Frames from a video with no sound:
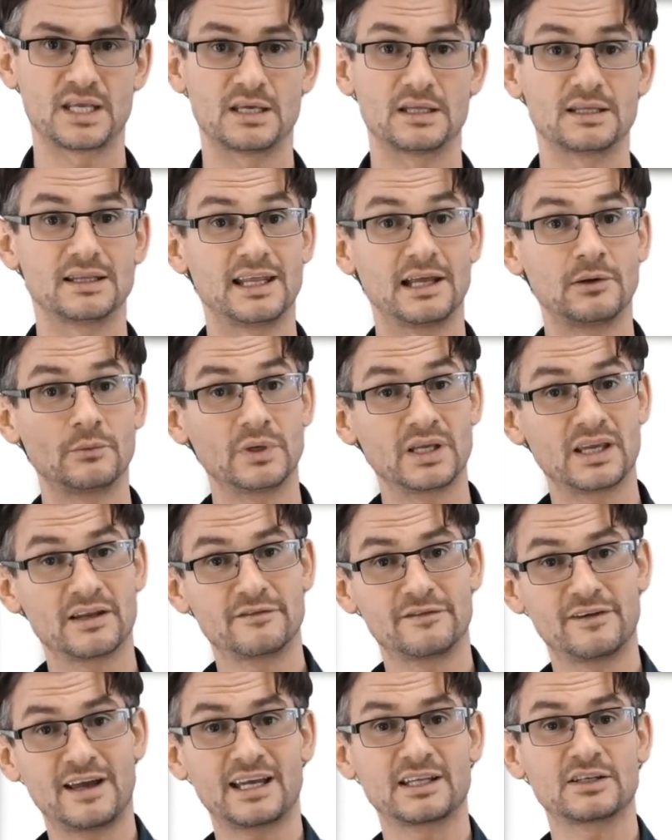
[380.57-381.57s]
Then we can
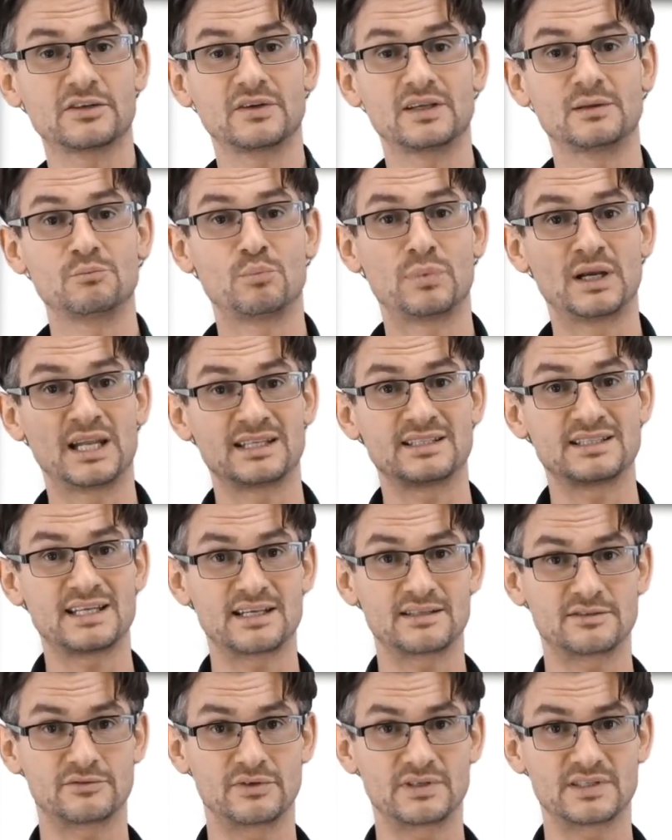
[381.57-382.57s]
factor in blood
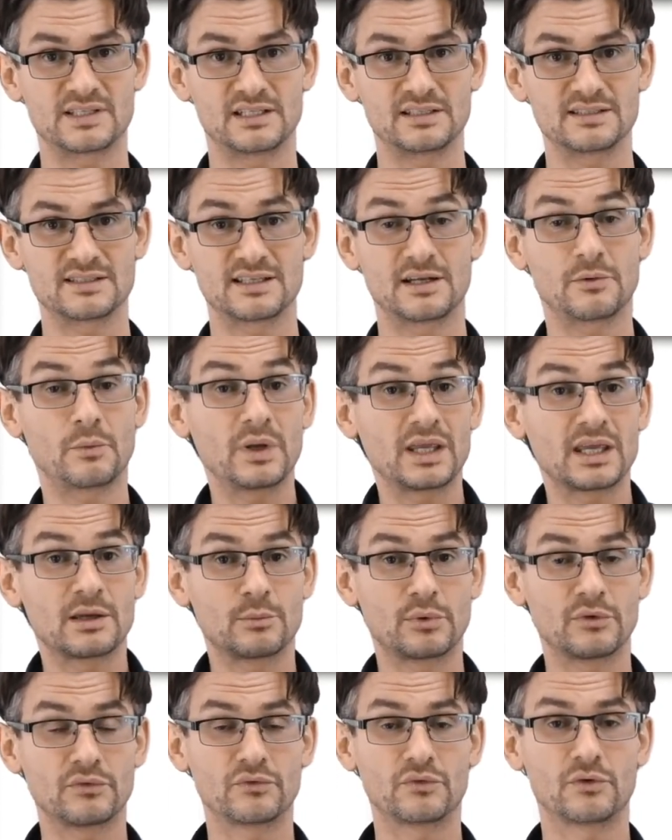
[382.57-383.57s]
test results that we can
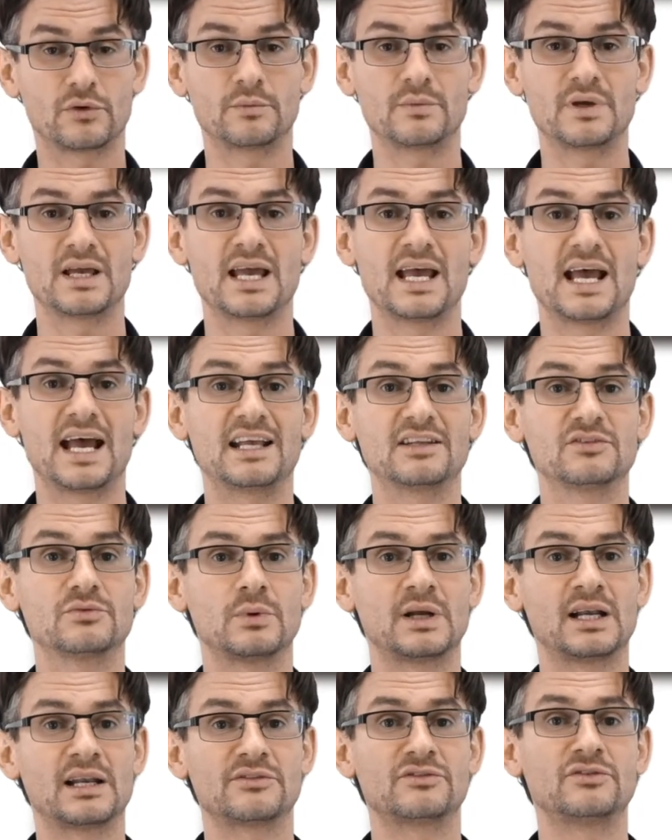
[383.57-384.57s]
perform, as
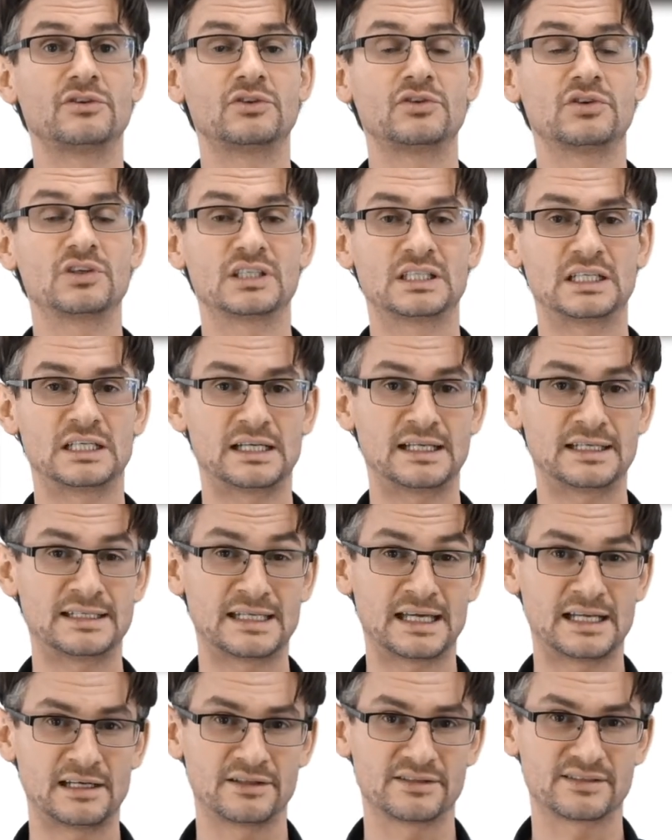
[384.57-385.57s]
well as nutritional
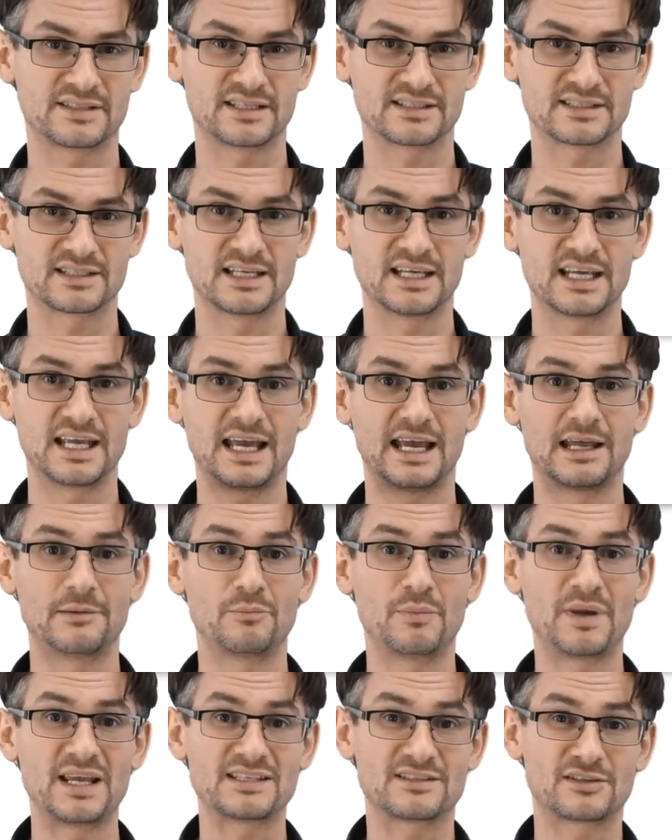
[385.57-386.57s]
analysis. And
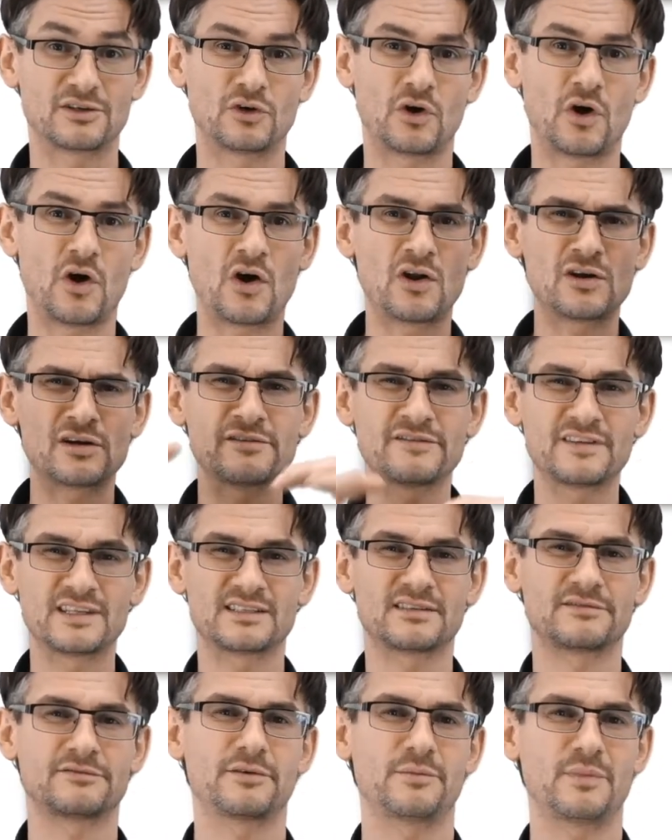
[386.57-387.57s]
based on all of this
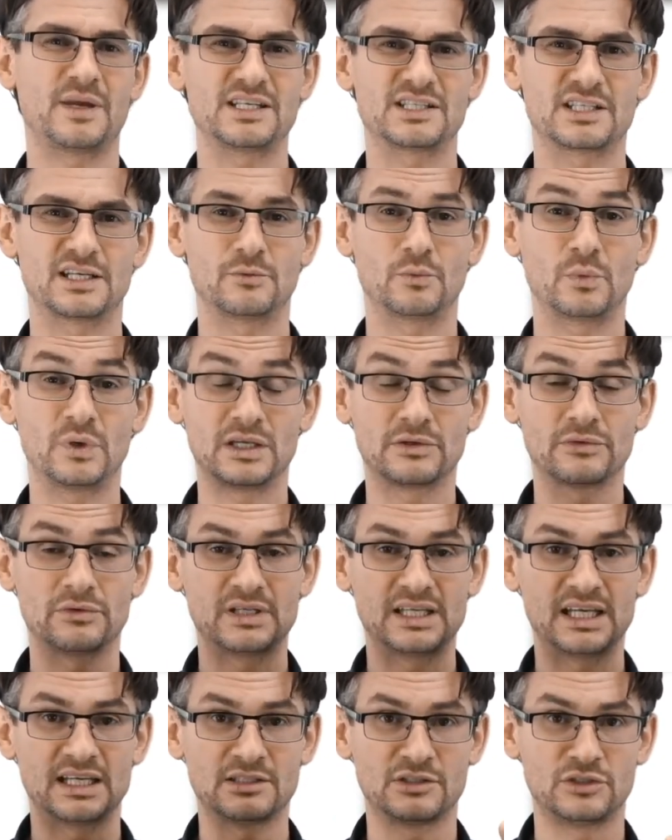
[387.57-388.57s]
information, we
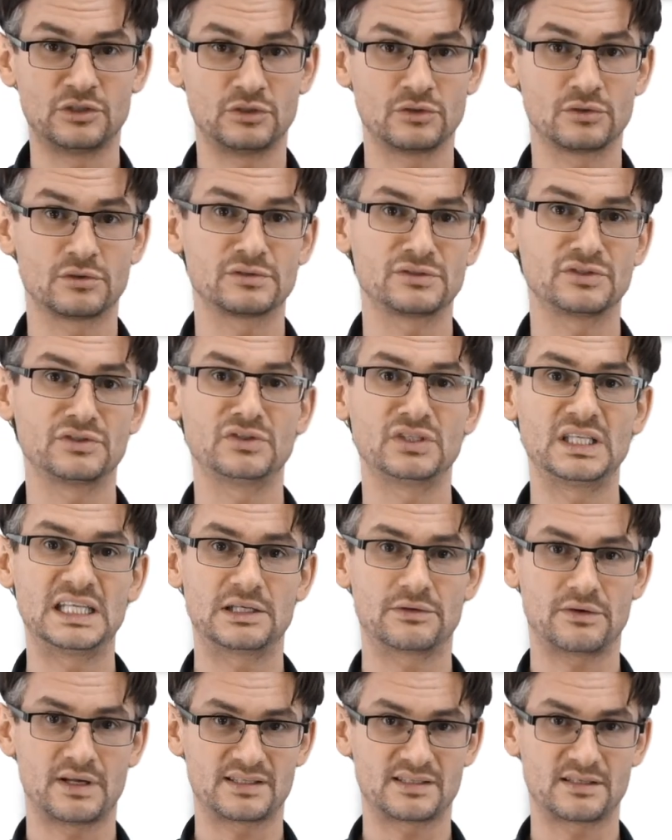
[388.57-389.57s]
create your unique
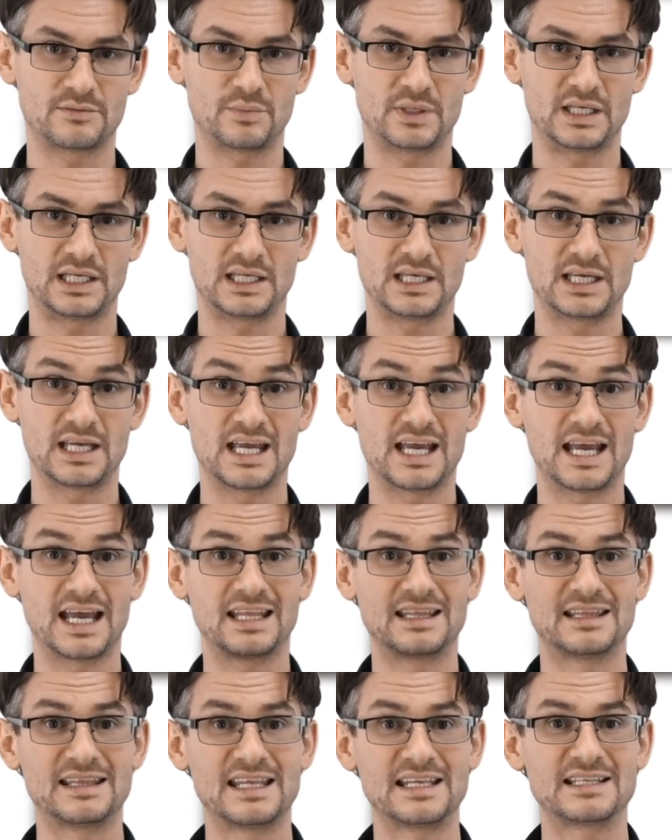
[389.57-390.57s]
recipe,
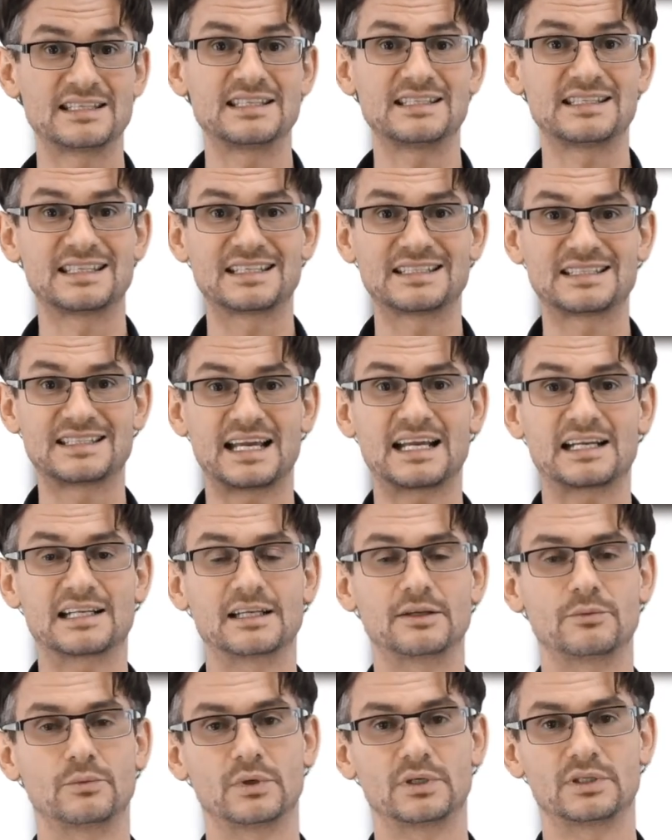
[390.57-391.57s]
and this is exactly
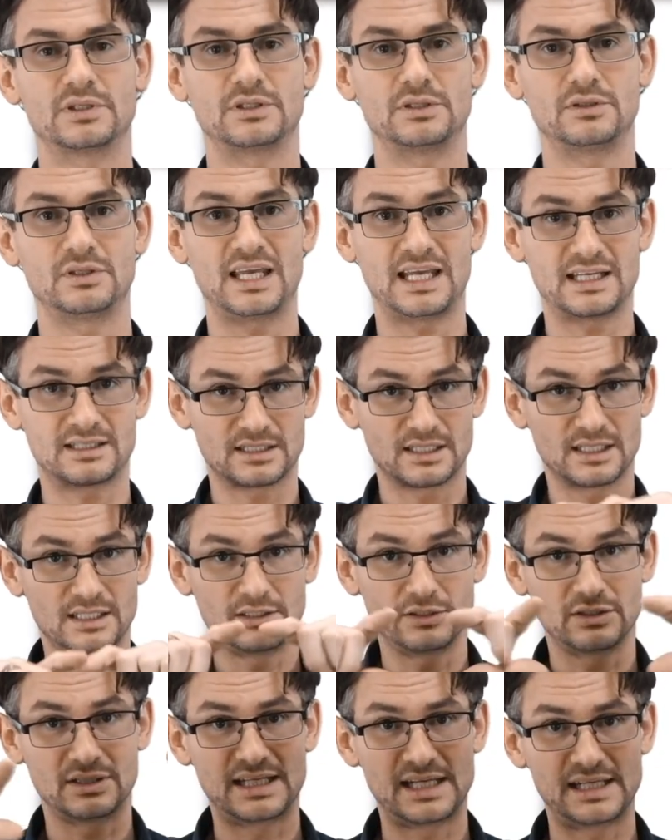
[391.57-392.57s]
what you get in
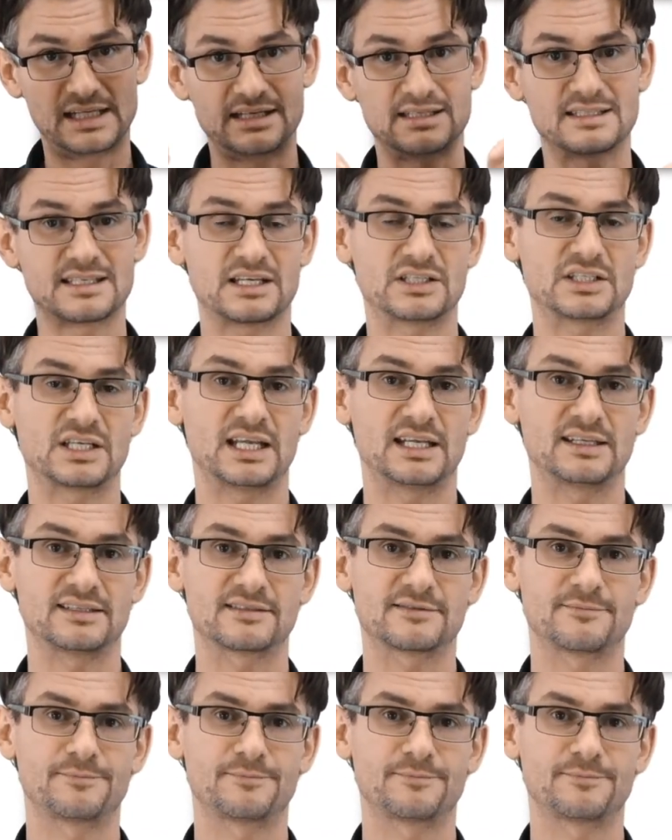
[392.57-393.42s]
your daily sachets.